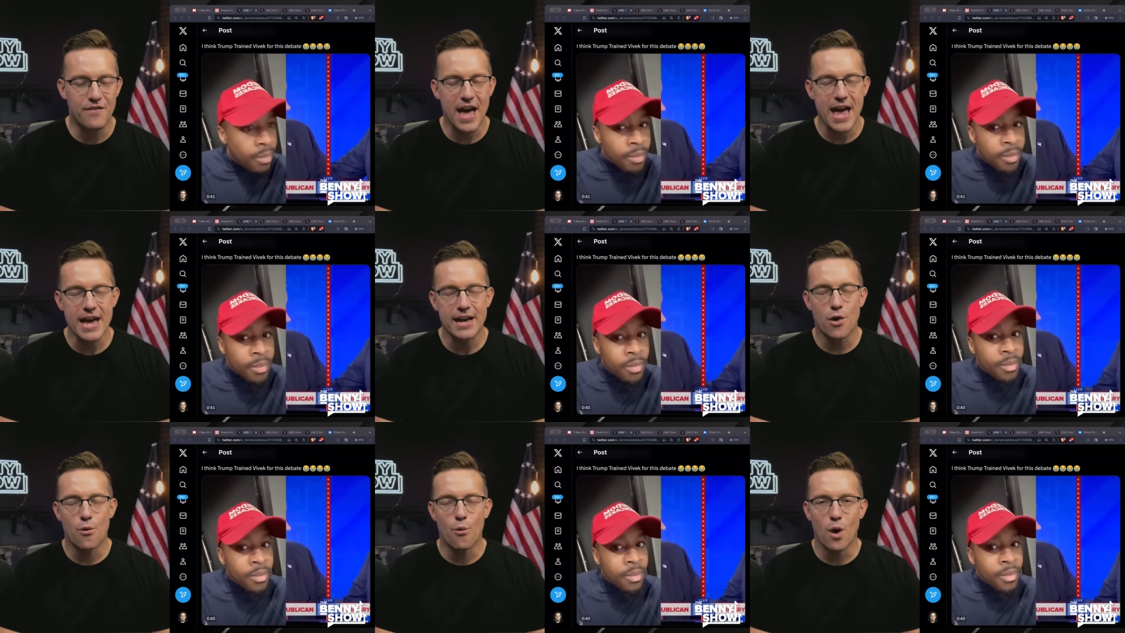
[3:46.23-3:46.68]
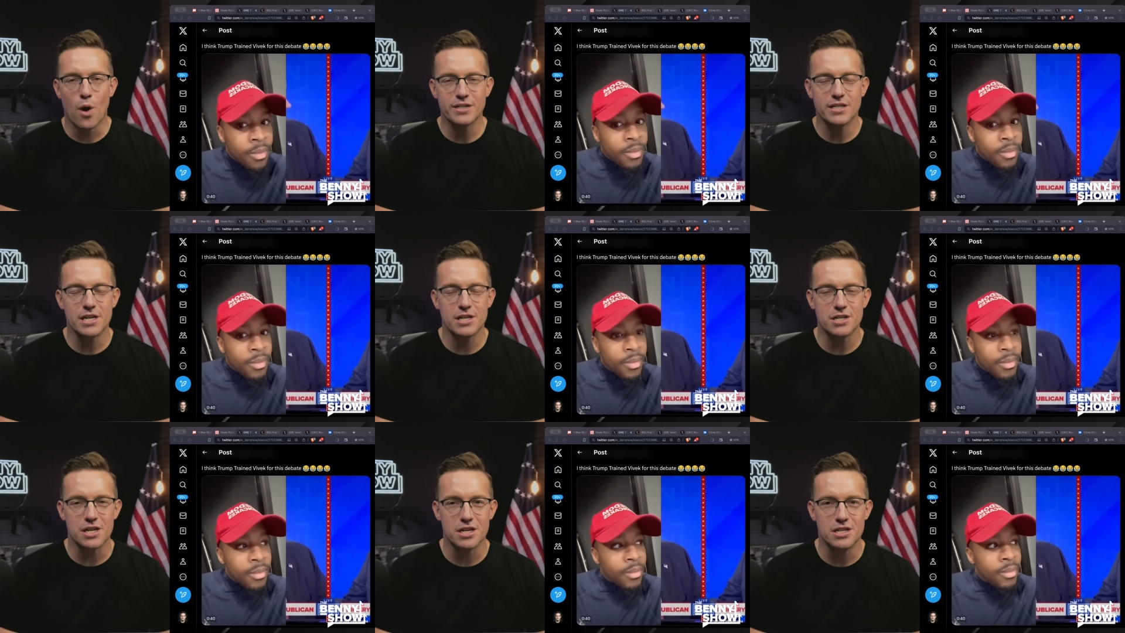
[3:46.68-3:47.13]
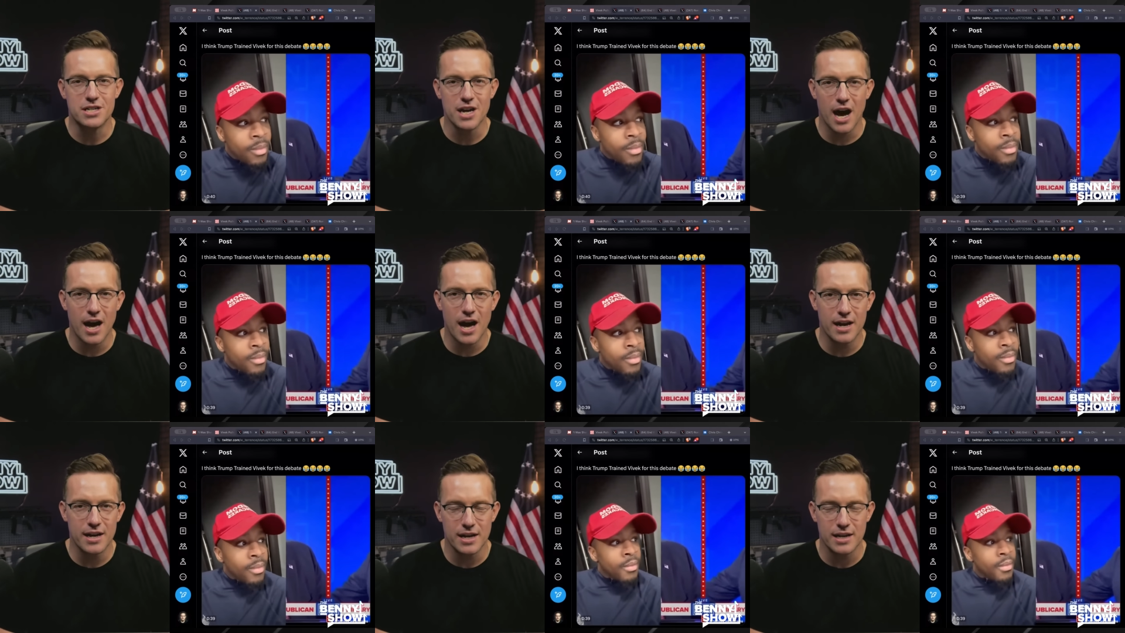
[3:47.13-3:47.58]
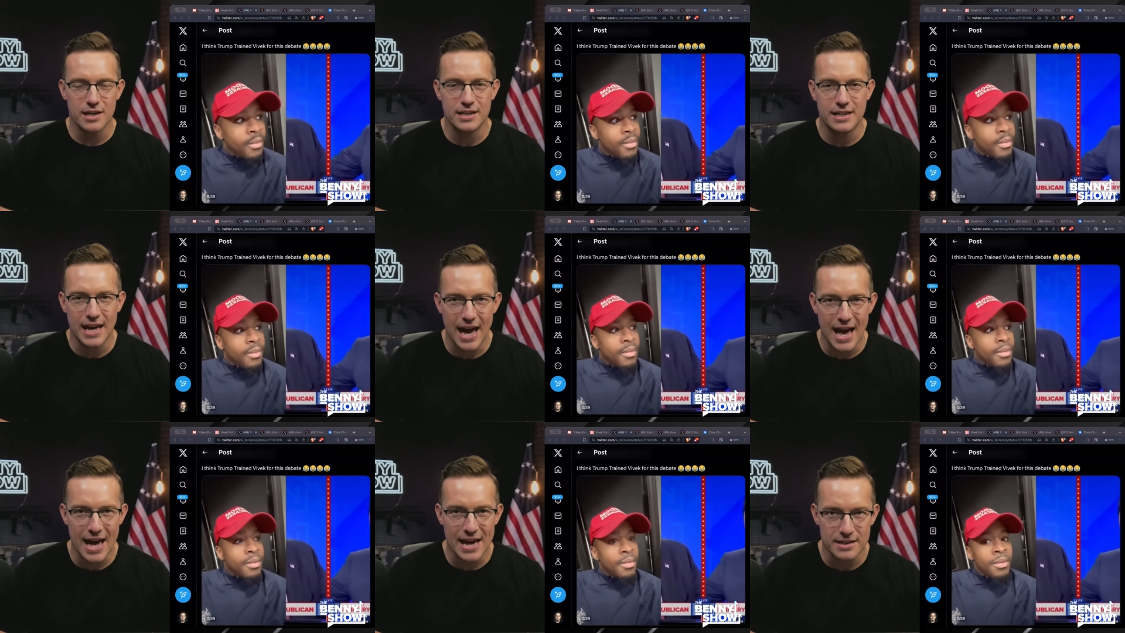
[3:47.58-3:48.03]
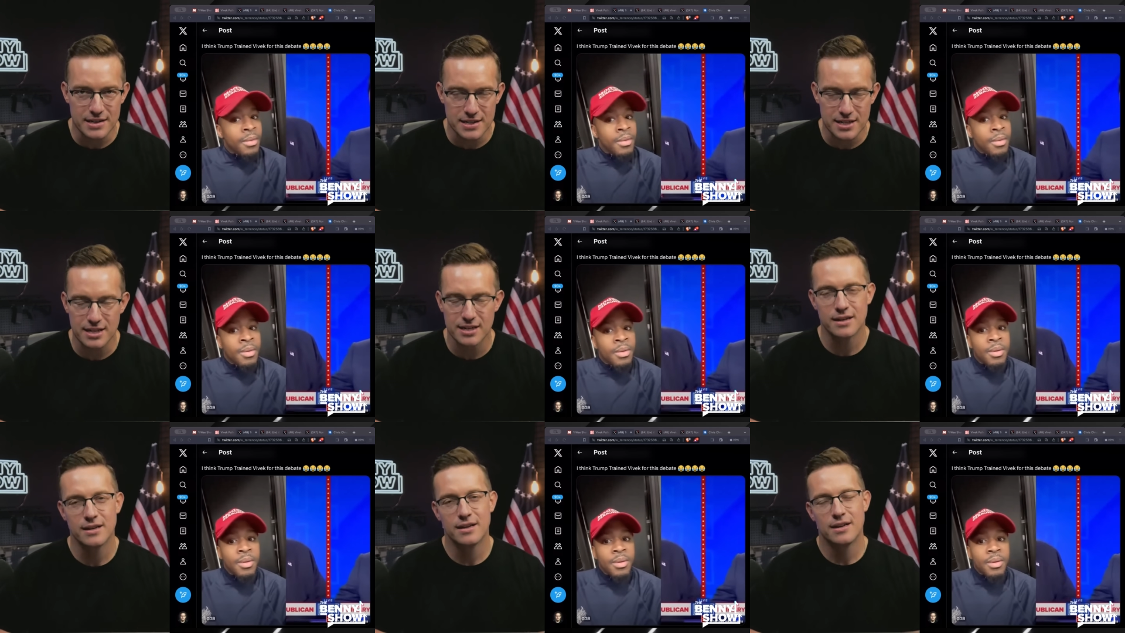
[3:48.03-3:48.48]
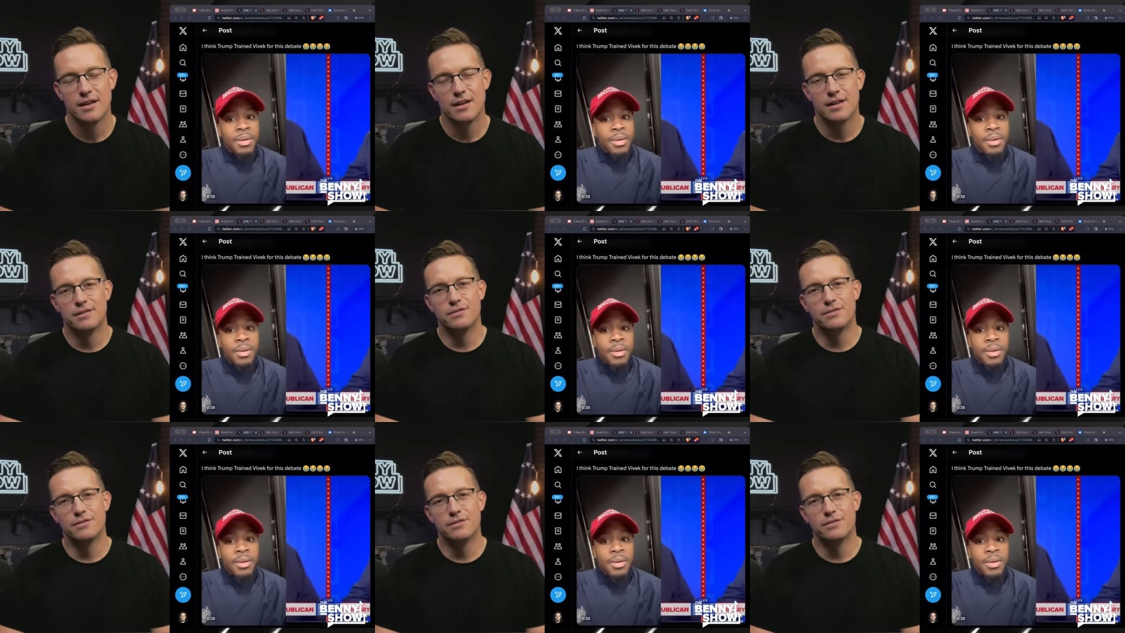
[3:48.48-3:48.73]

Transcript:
Speaker 1: Vivek wasn't done yet.